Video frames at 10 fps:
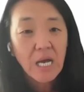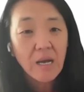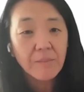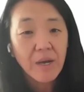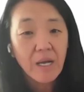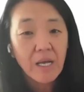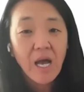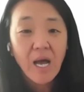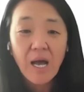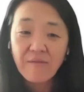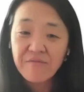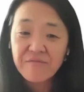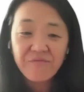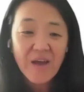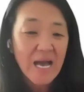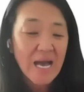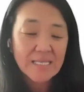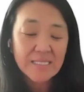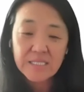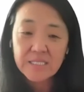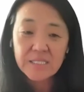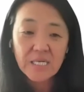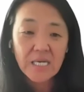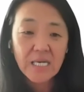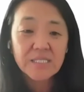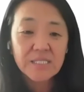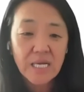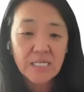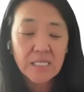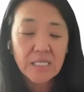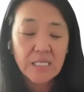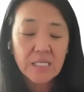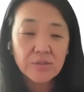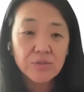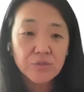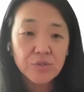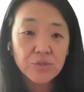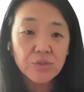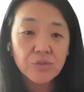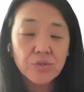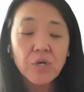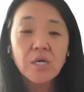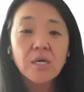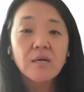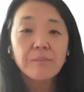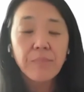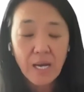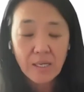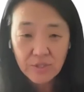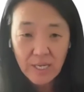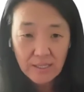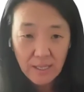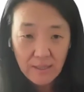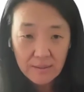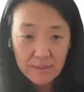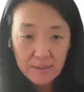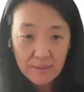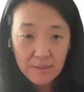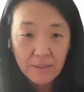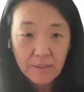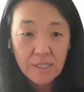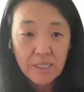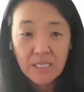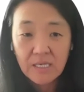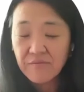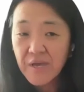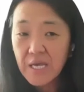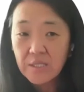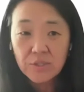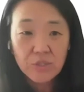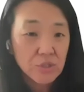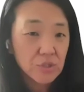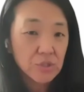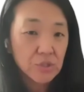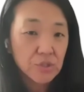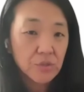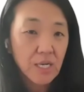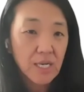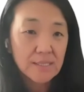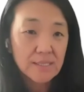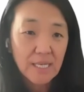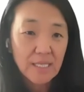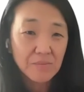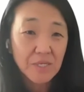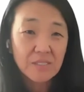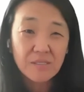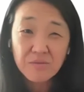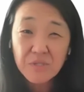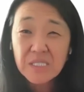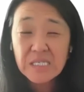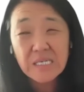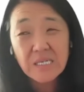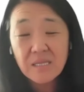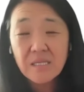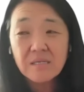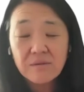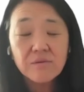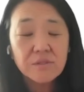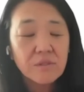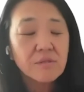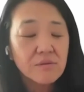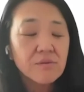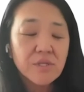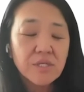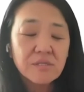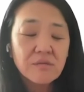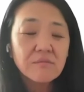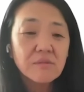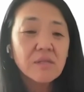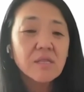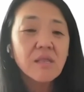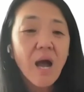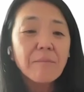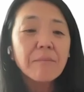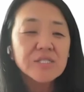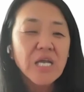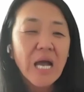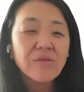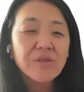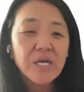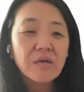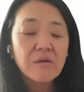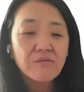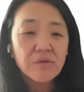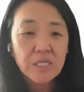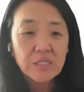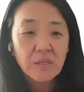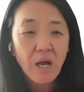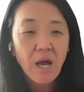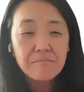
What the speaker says: a fast study into bile tract cancer in a phase 2 setting, because there's really, there's not much out there for these